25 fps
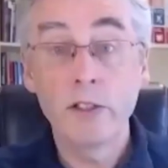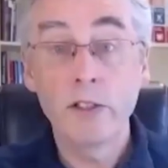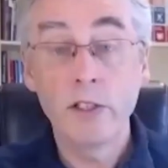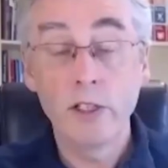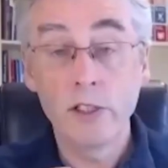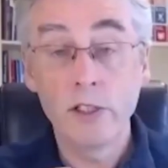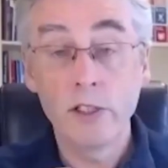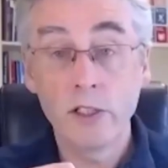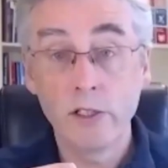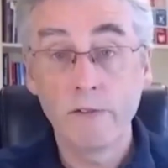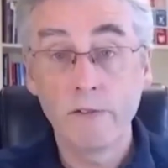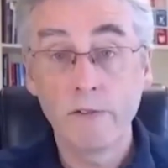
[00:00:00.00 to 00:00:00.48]

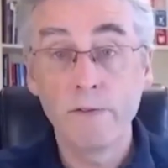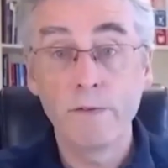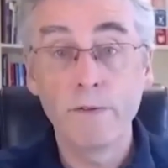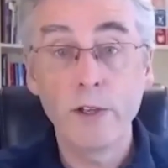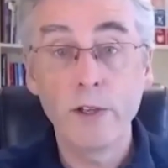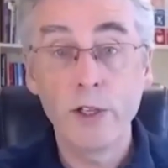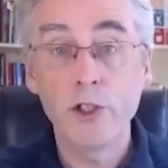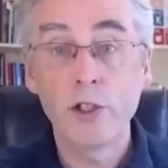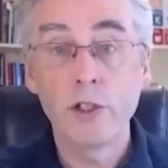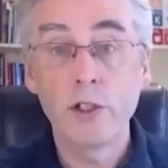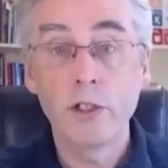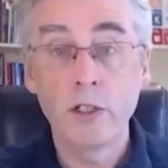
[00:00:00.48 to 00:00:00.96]
is
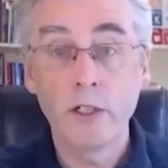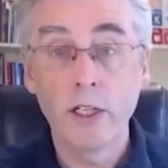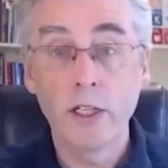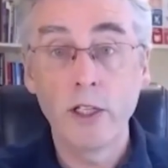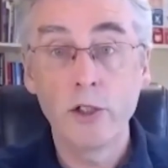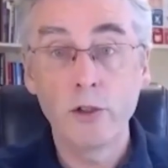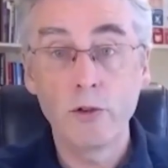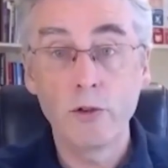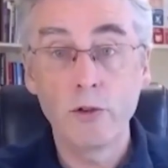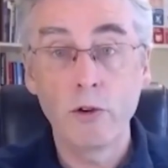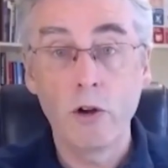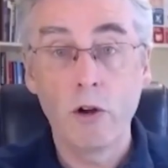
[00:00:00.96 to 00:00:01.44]
sufficiently
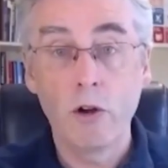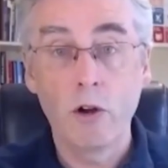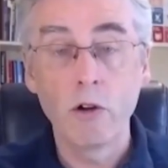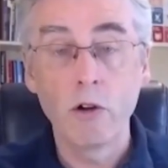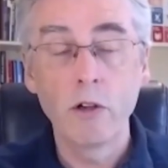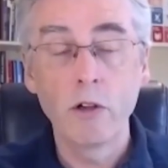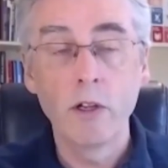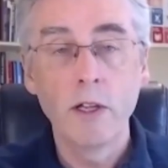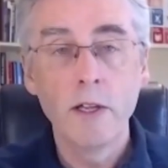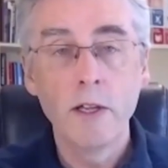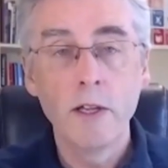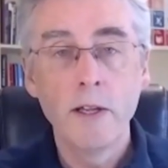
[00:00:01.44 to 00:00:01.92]

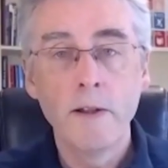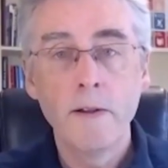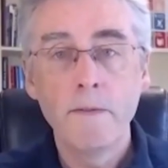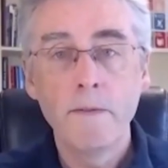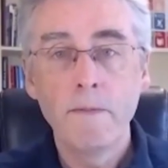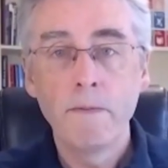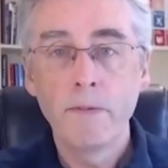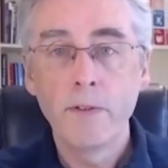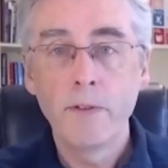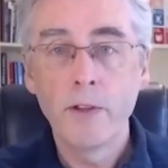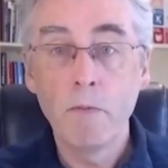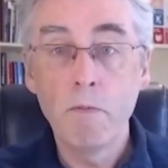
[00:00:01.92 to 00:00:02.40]
strong
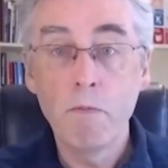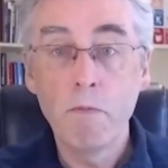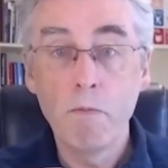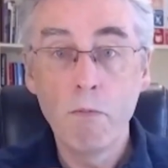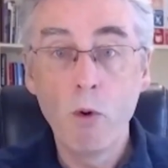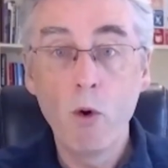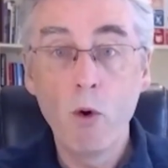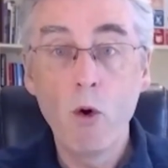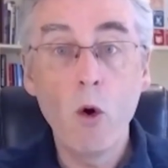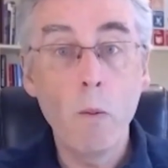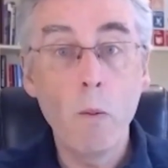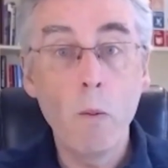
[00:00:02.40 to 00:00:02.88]
that
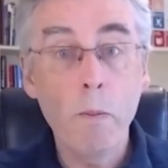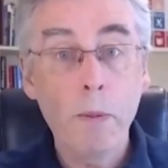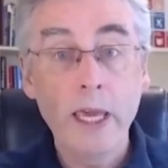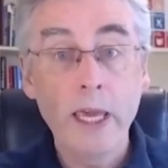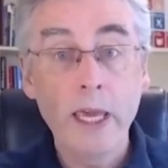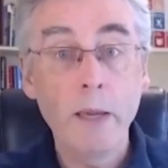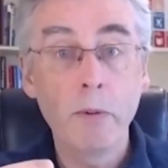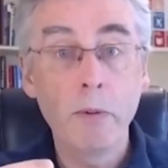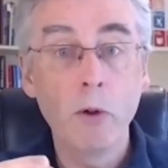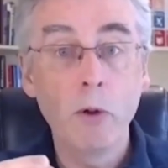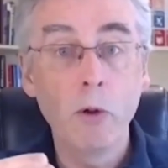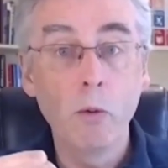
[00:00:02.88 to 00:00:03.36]
more
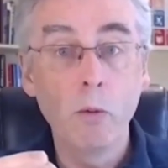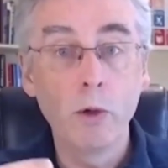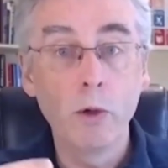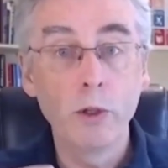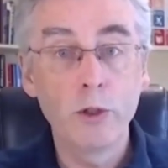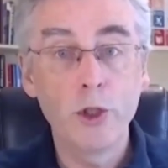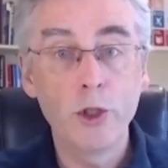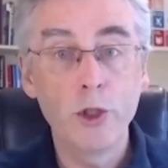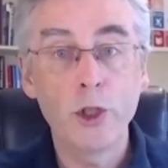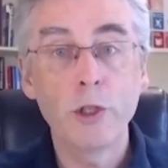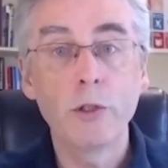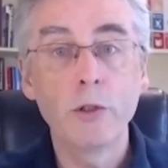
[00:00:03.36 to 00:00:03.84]
people
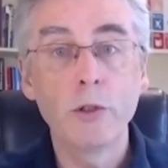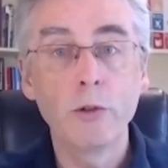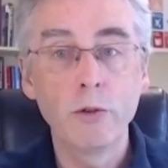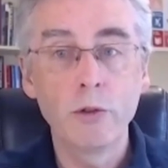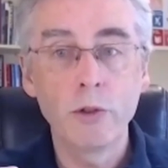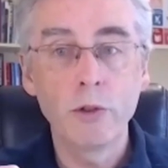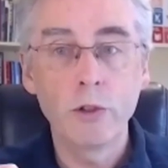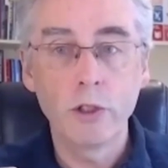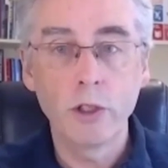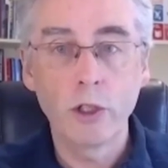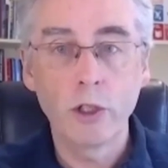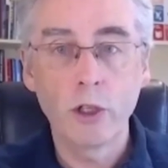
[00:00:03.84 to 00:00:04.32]
will
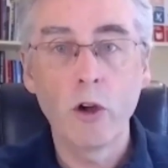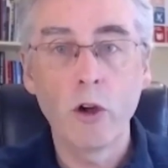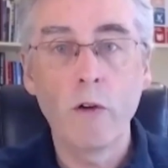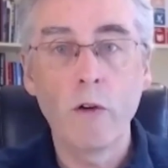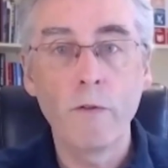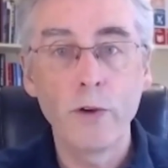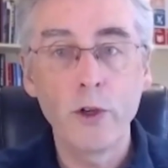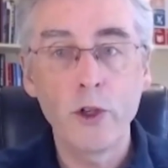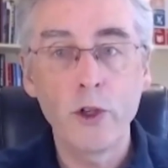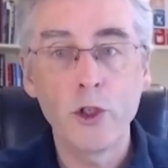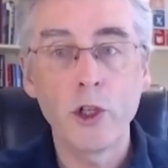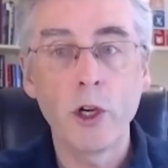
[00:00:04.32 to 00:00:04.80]
choose the
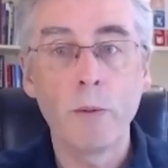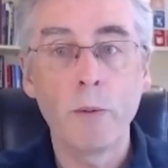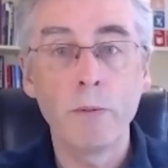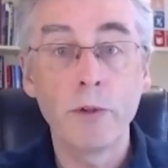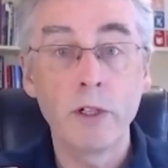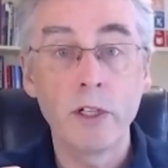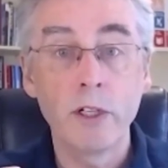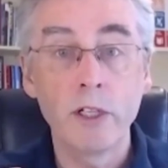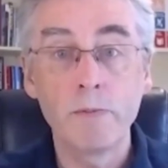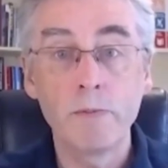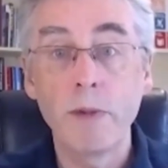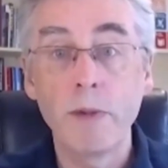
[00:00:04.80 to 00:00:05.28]
coffee shop
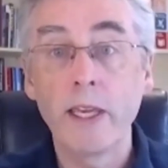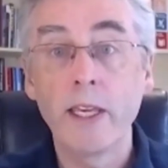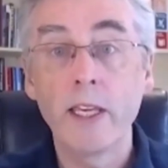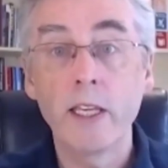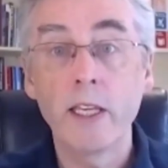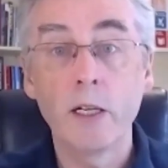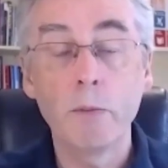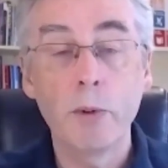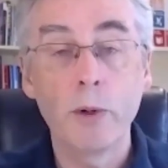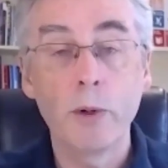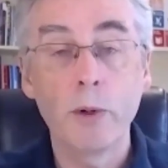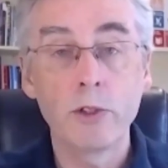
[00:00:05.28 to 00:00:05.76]
that is
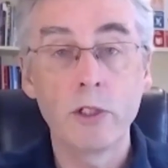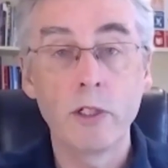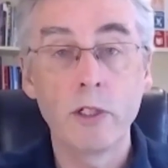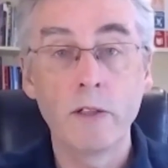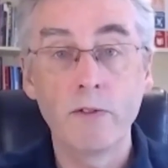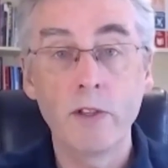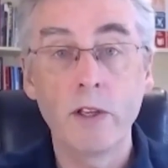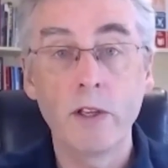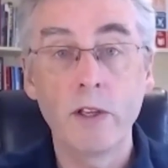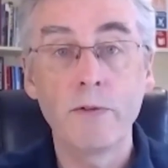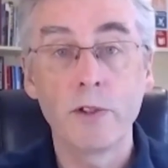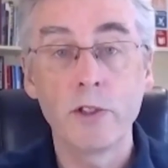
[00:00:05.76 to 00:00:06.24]
making a
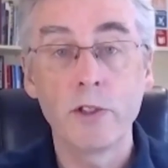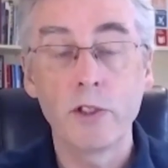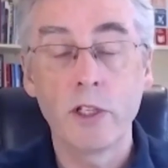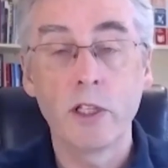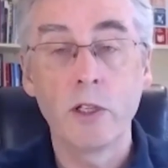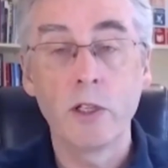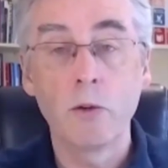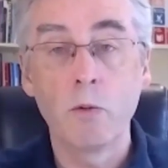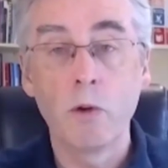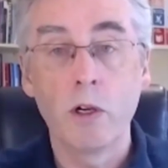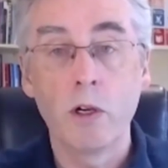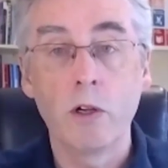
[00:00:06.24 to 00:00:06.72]
positive difference
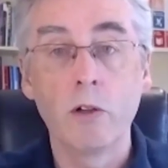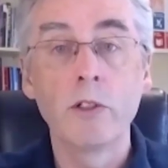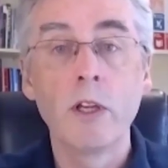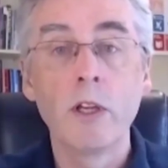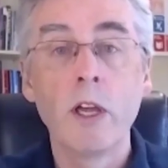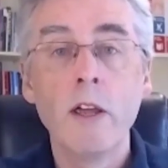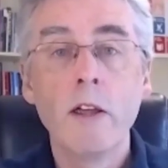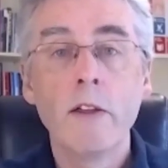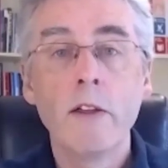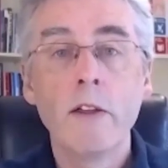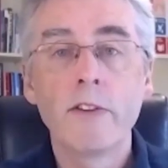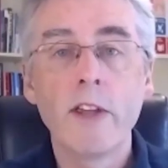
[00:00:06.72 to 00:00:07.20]
in the world
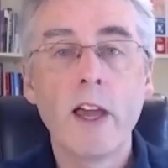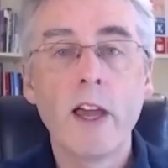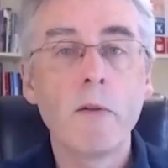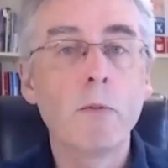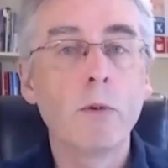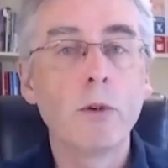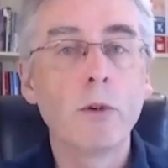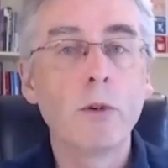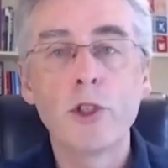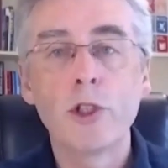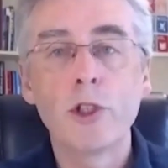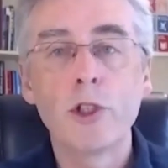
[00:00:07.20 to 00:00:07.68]

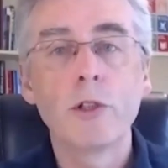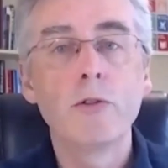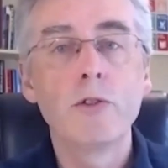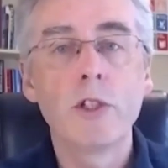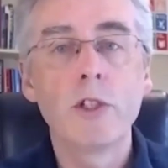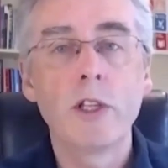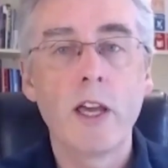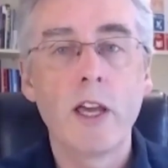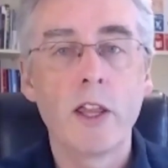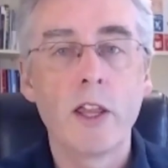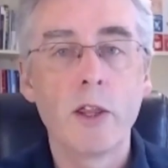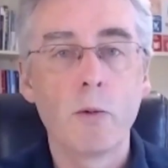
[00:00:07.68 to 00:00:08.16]
than will choose
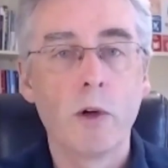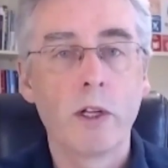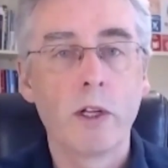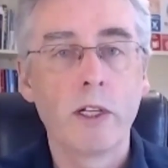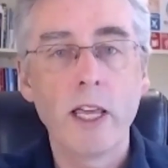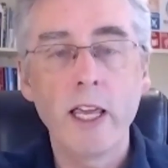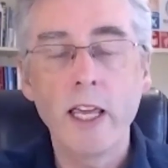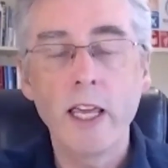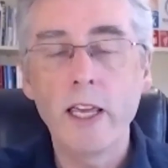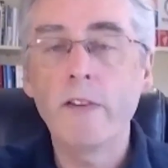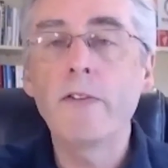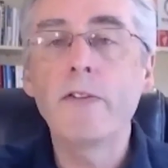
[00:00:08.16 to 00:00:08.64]
the other one,
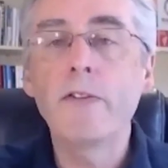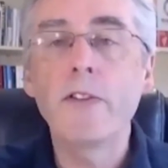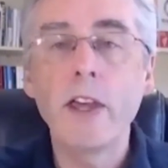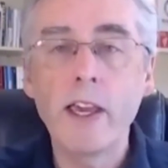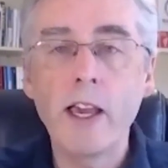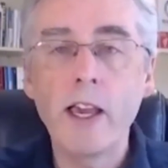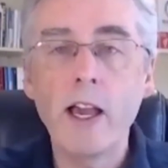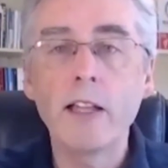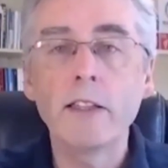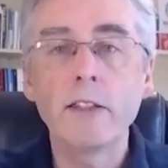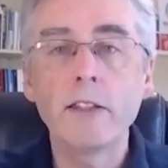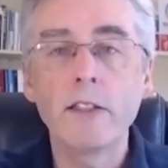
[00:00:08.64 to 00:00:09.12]
if
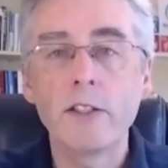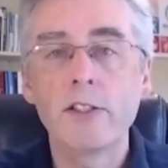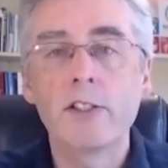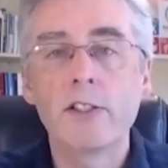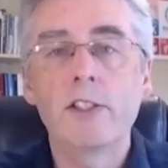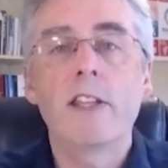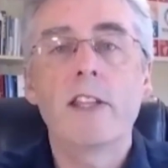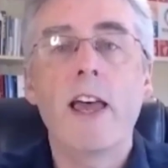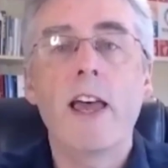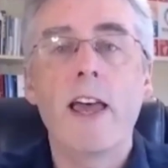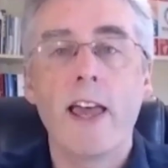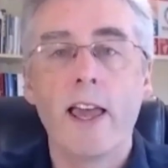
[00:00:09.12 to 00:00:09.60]
they
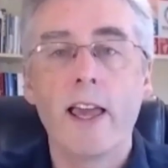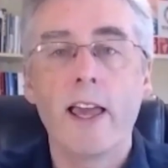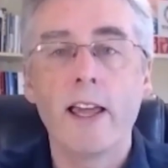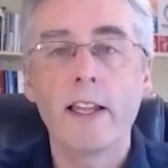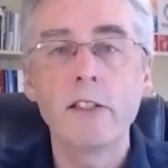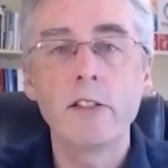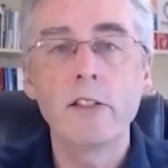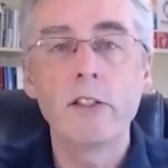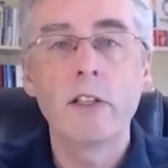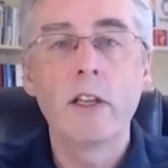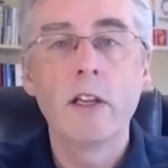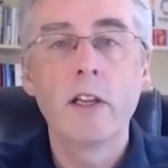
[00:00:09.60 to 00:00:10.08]

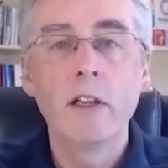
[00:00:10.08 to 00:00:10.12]
understand